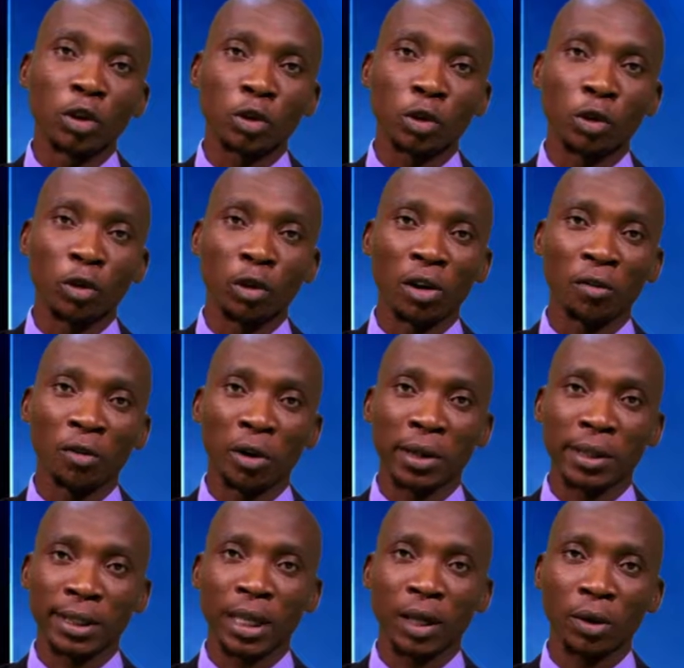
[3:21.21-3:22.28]
to run for
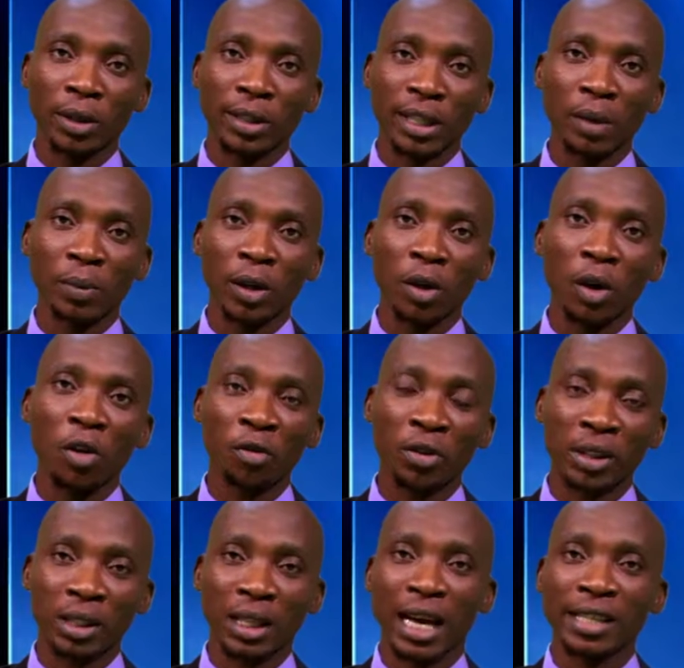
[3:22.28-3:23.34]
a second term in
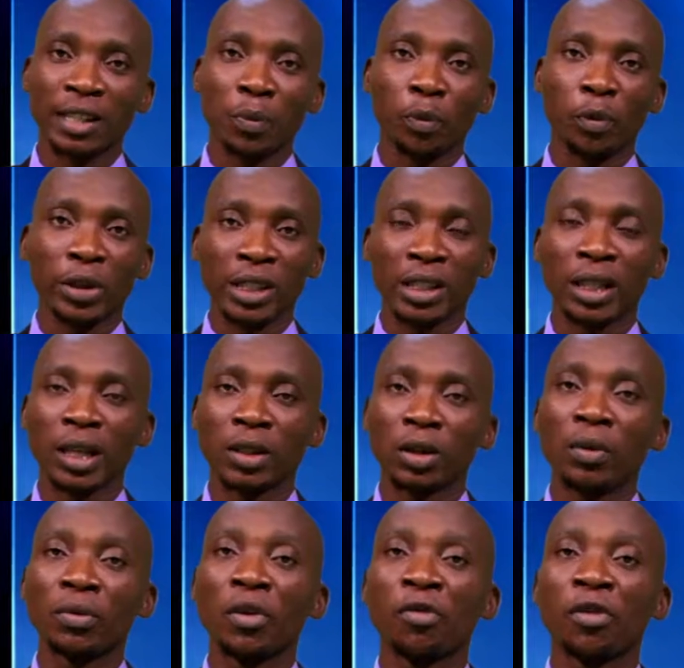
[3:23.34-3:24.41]
office as the President
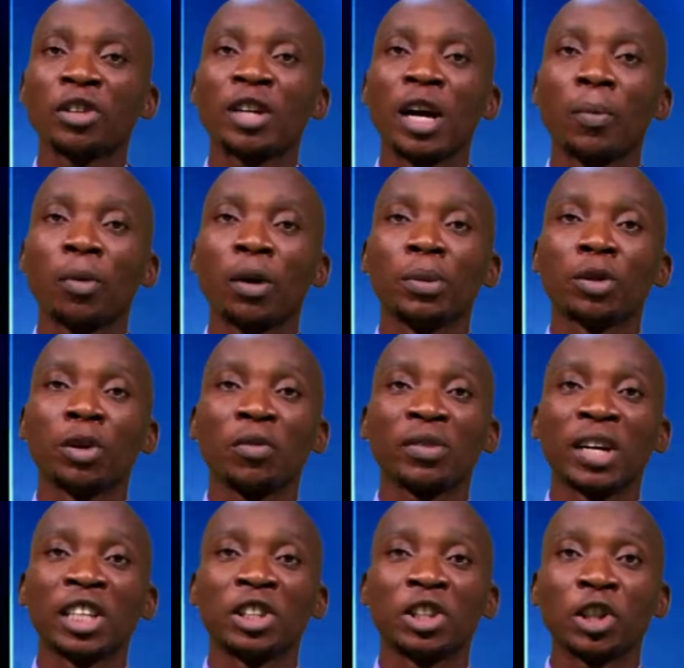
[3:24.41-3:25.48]
of the Federal Republic of
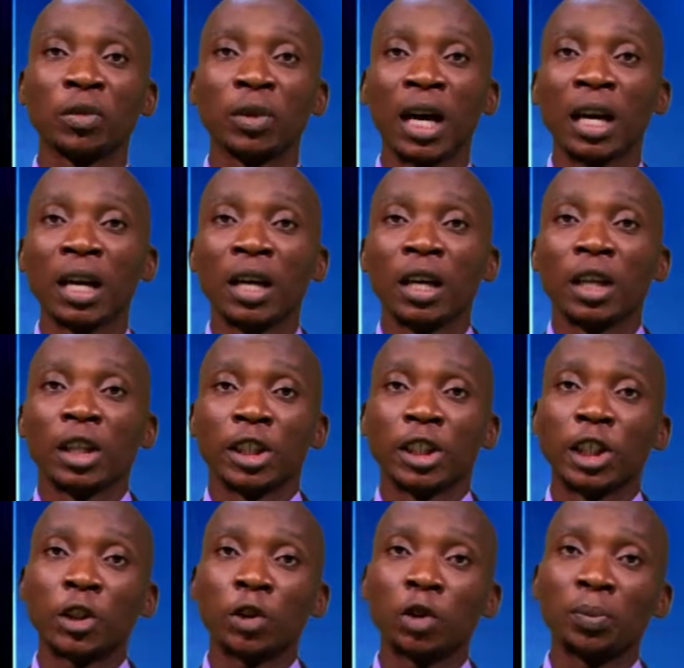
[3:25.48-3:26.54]
Nigeria.
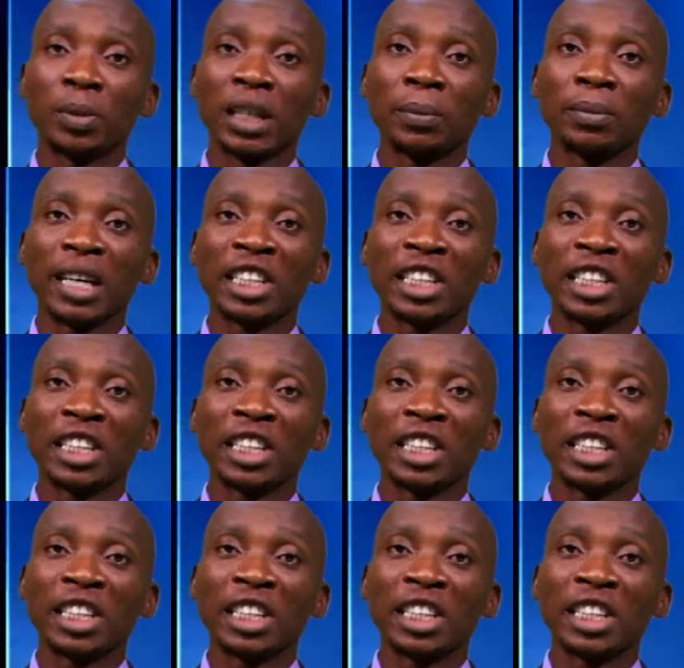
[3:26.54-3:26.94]
The group named